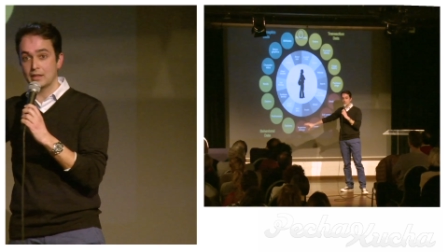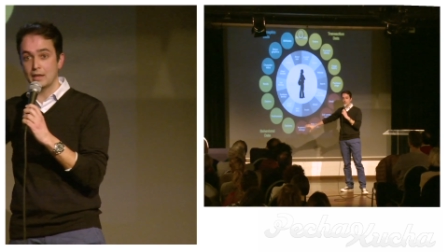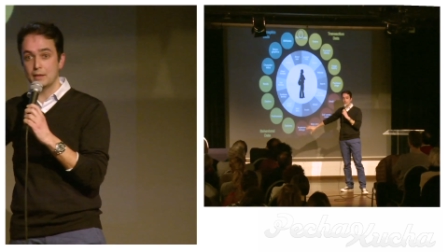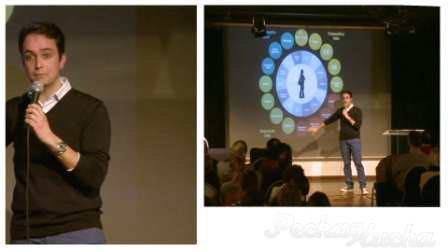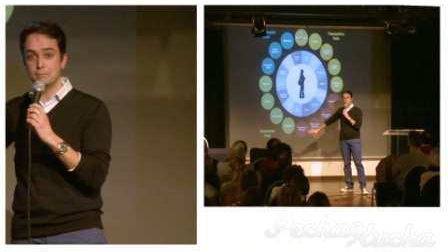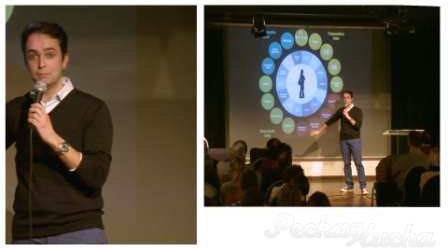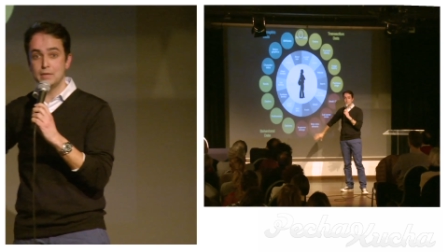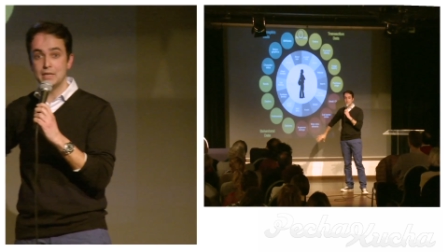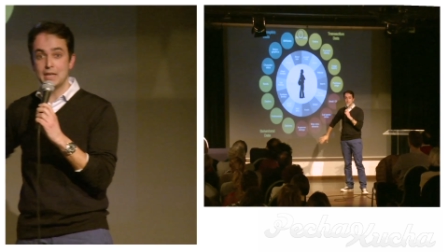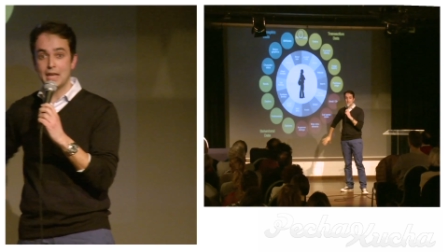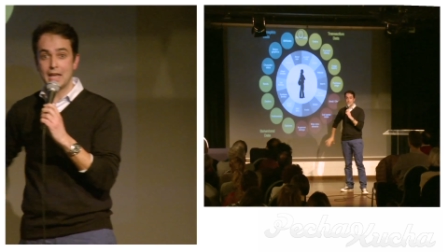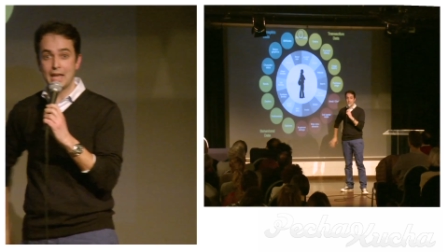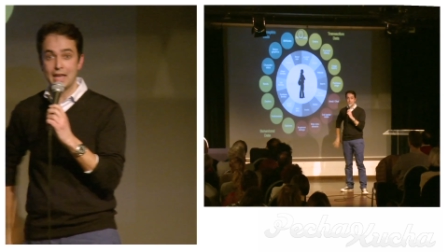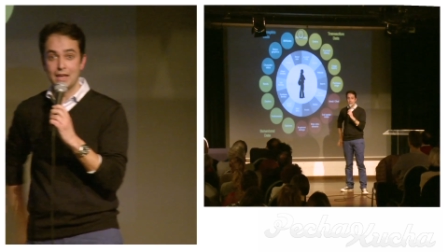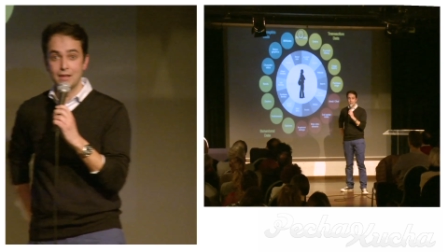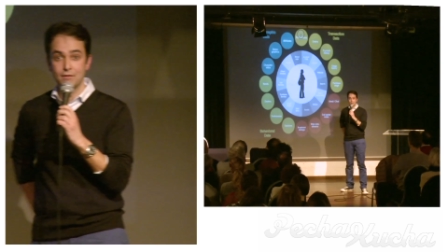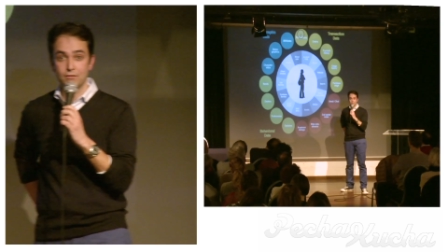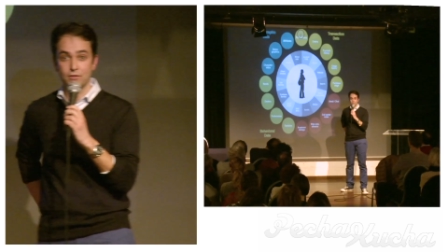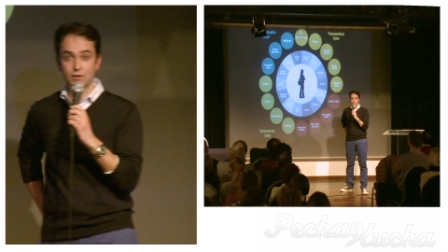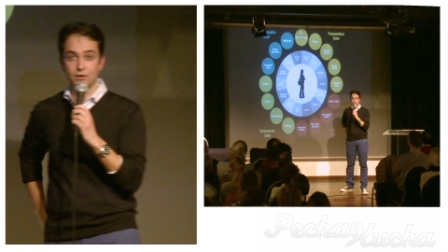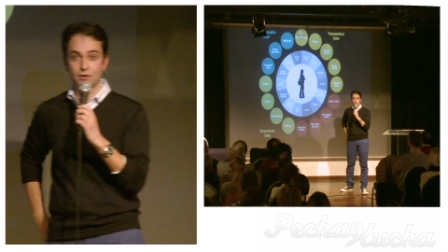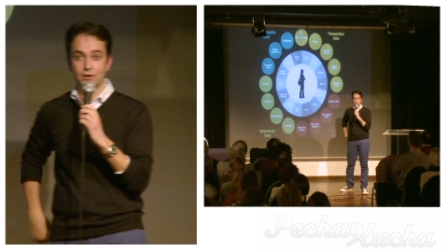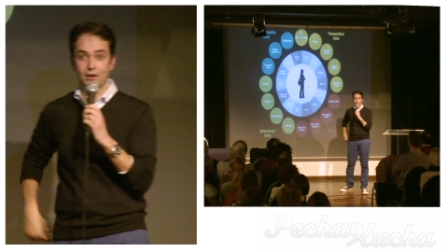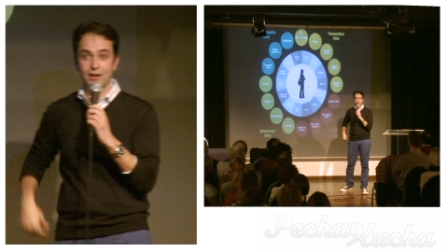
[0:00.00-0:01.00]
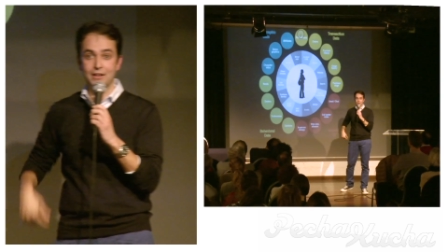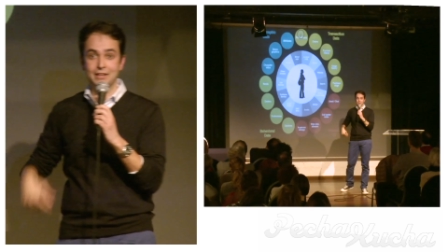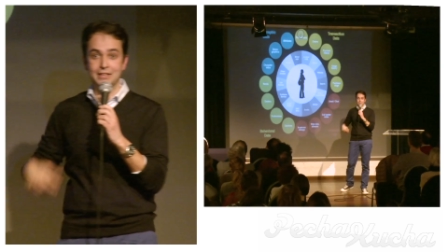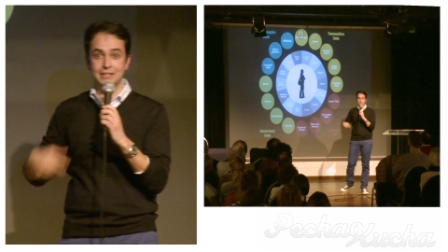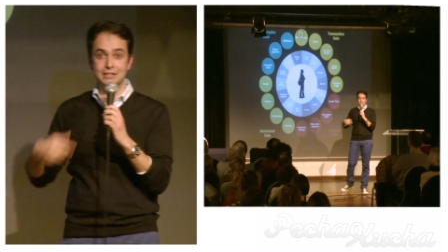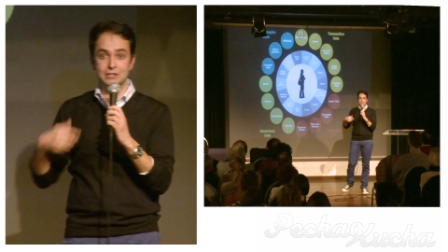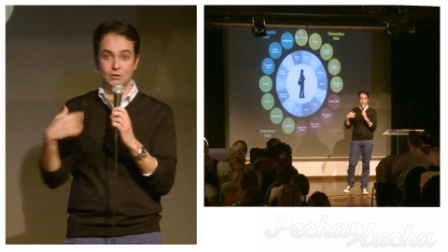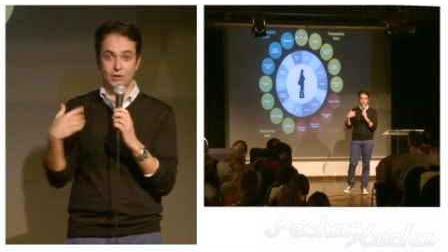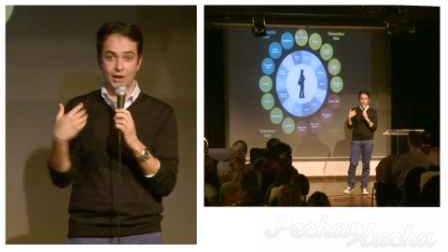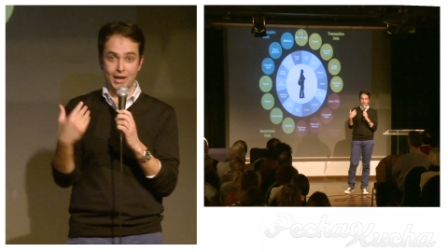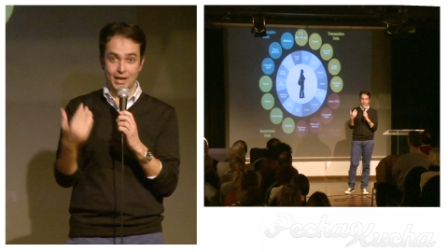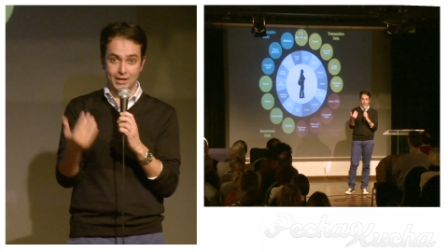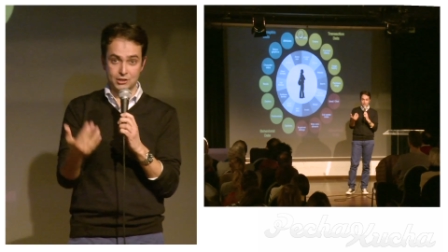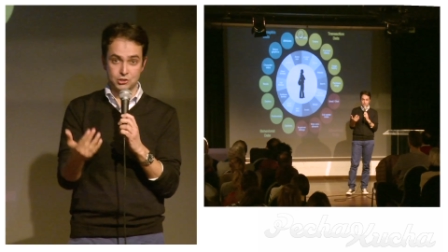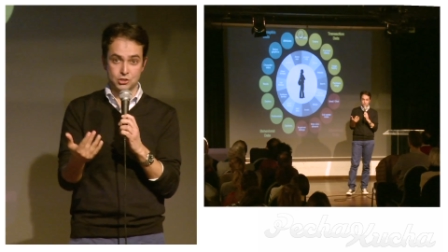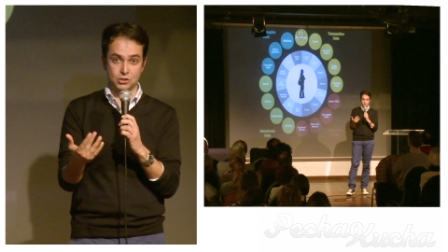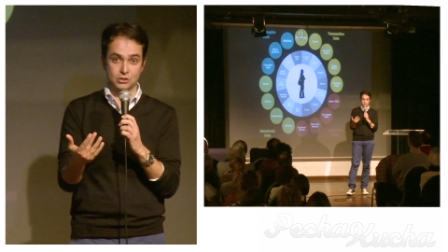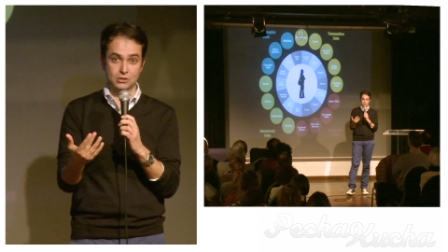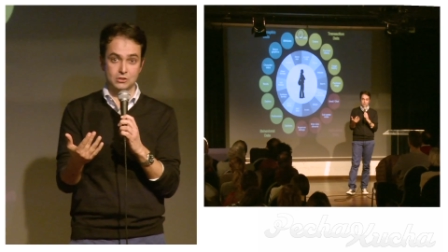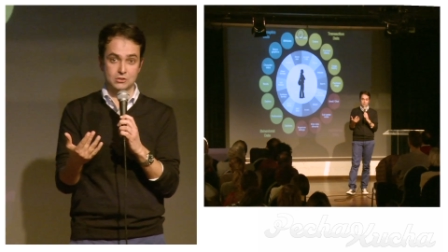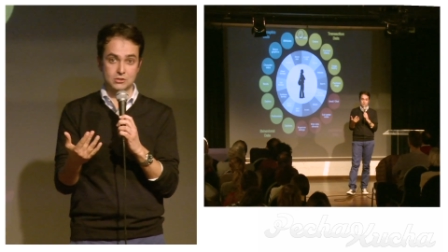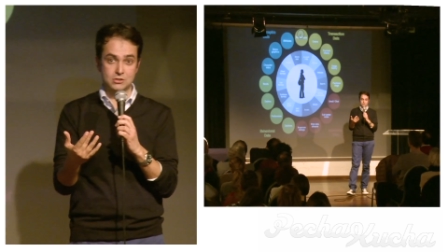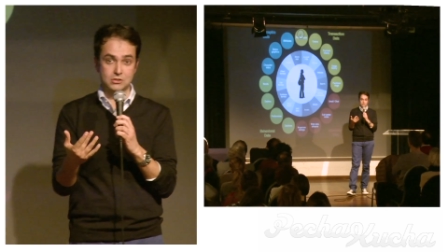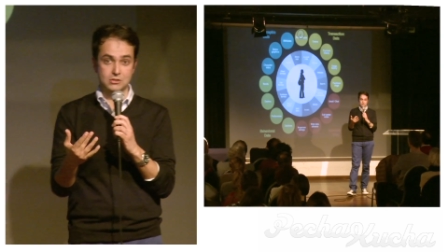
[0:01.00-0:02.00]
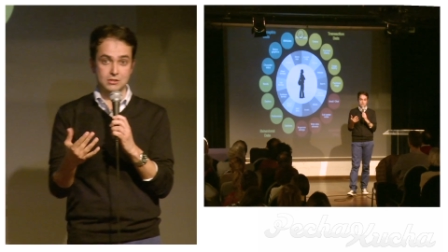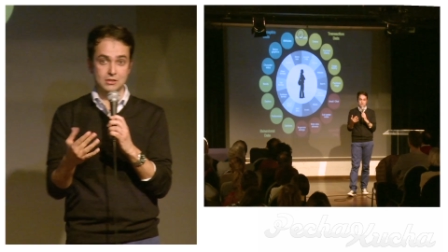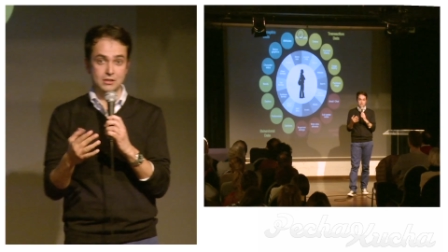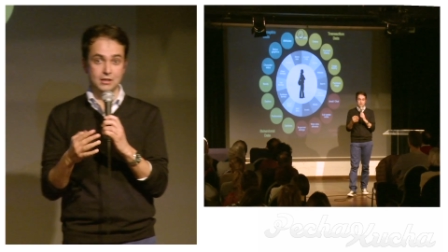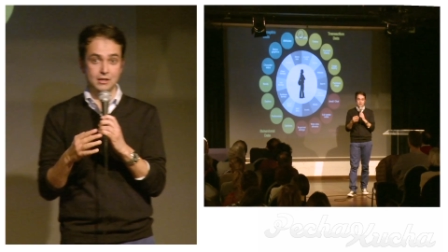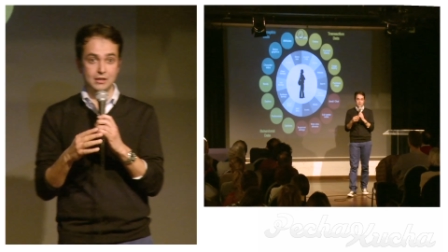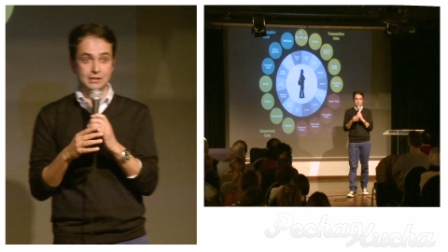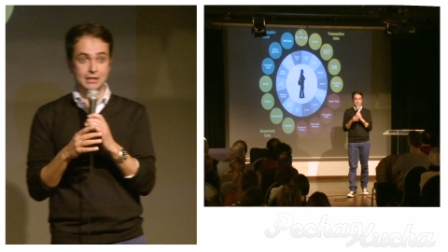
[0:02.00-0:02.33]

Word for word: their behavior and interactions.